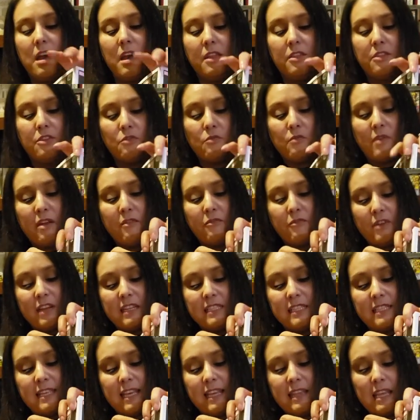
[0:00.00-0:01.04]
the
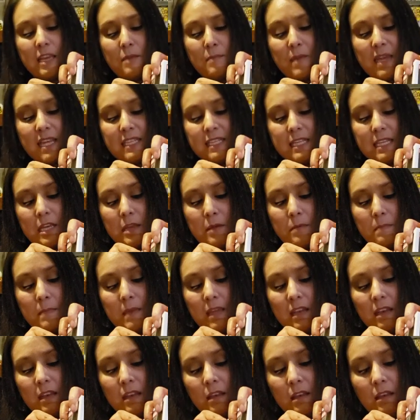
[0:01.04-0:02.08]
reference that they made to him
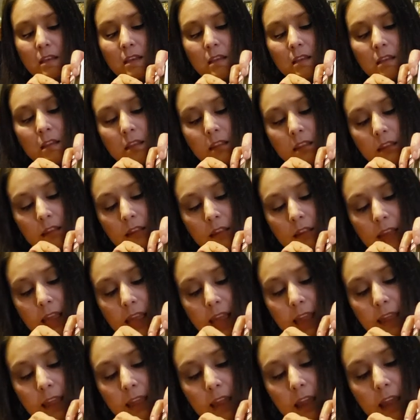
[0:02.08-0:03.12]
in
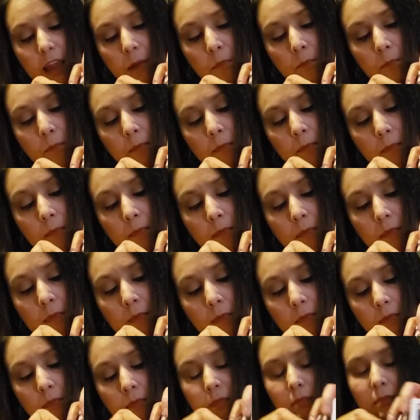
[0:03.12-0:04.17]
Endgame.
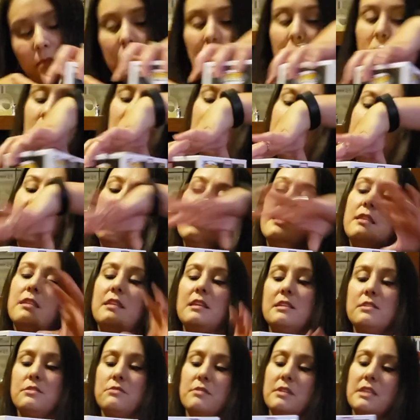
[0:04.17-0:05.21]
Oh, man,
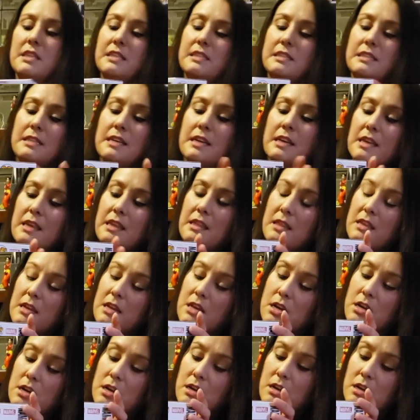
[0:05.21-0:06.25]
he's really stuck in there.